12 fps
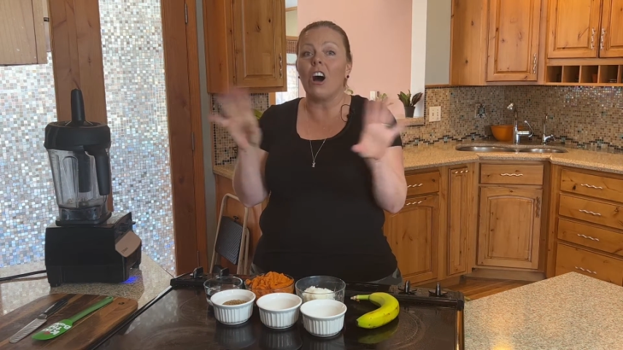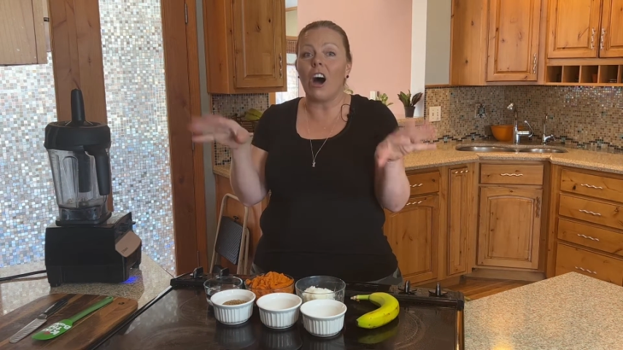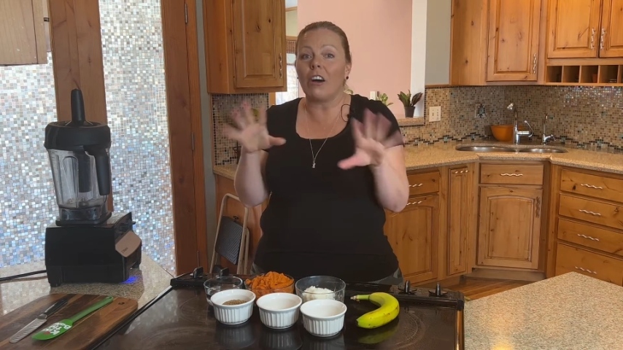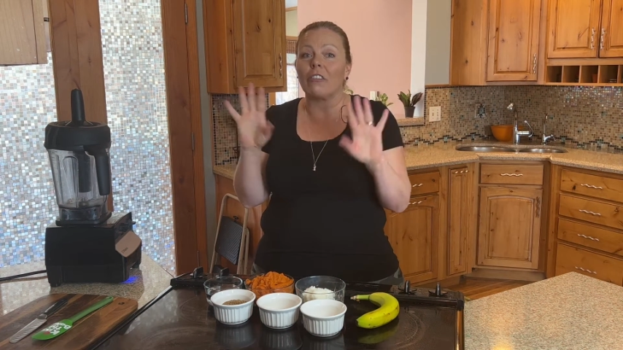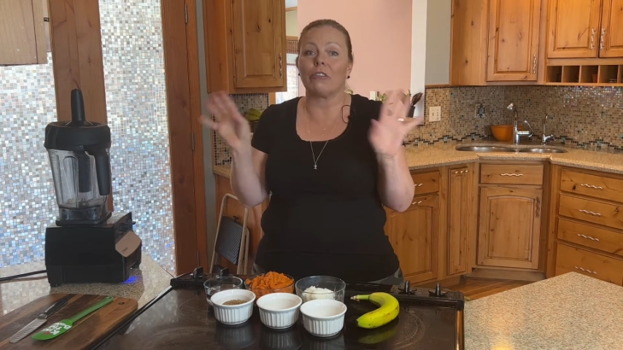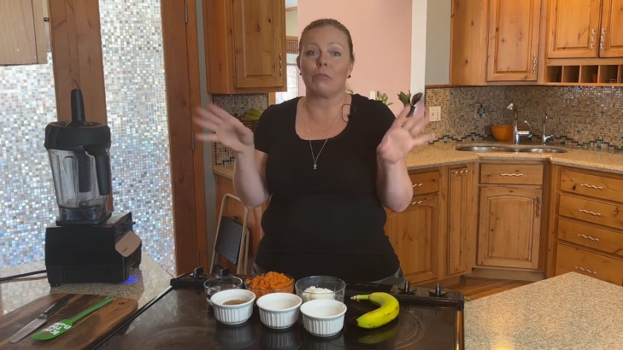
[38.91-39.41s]

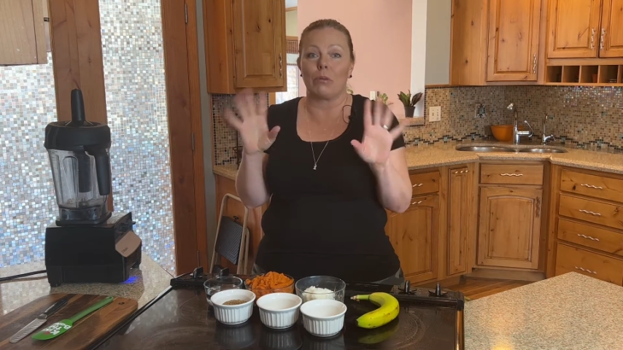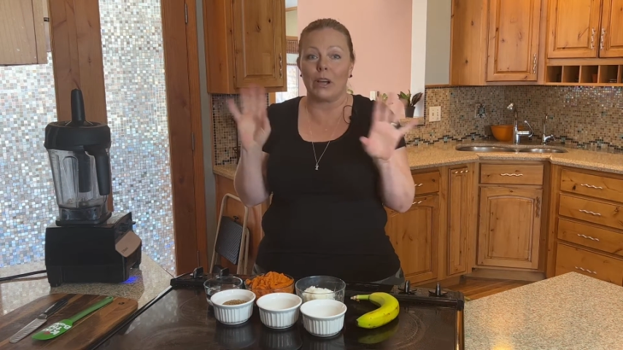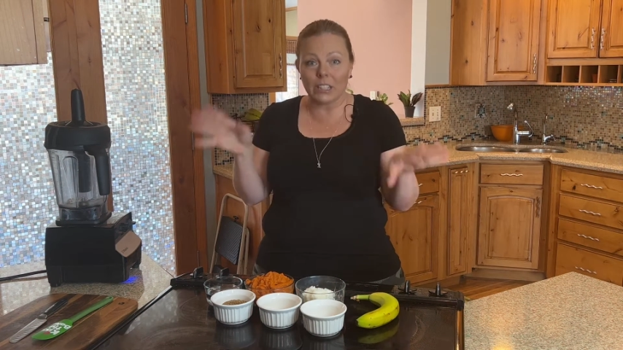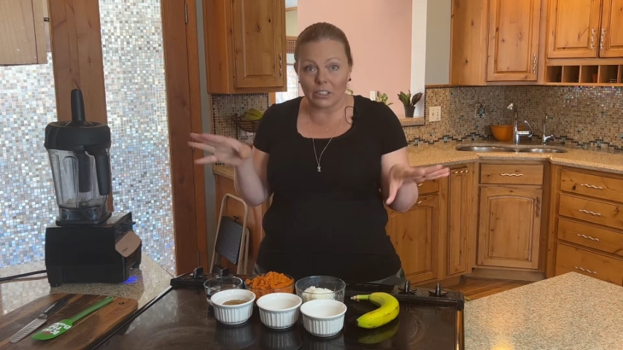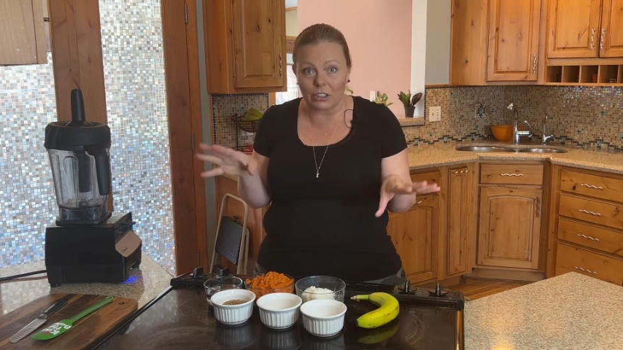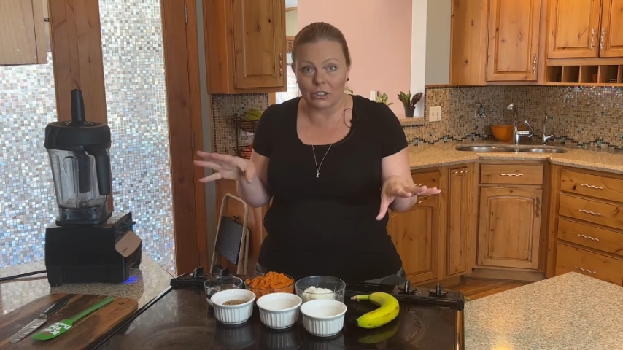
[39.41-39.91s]
off
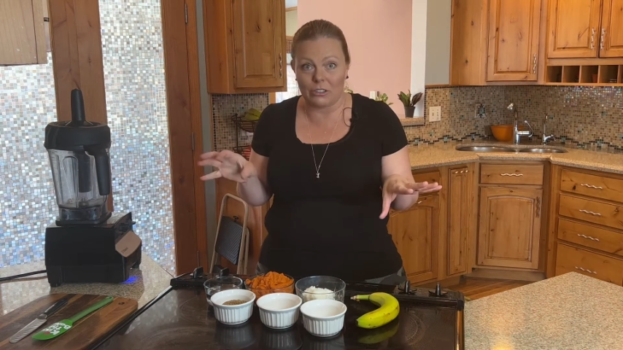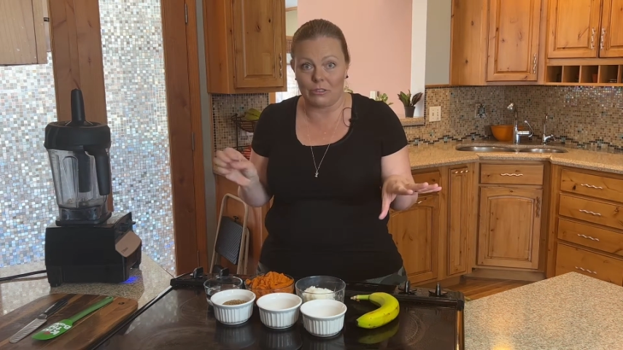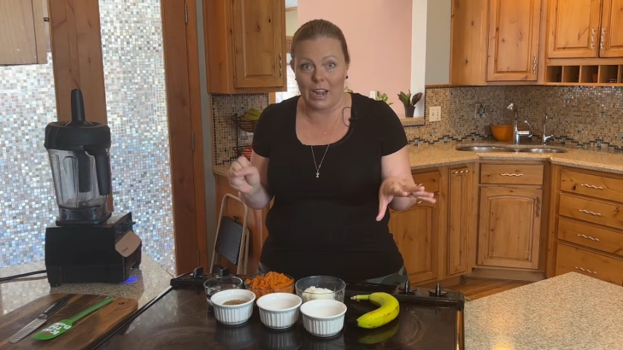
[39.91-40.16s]
predators,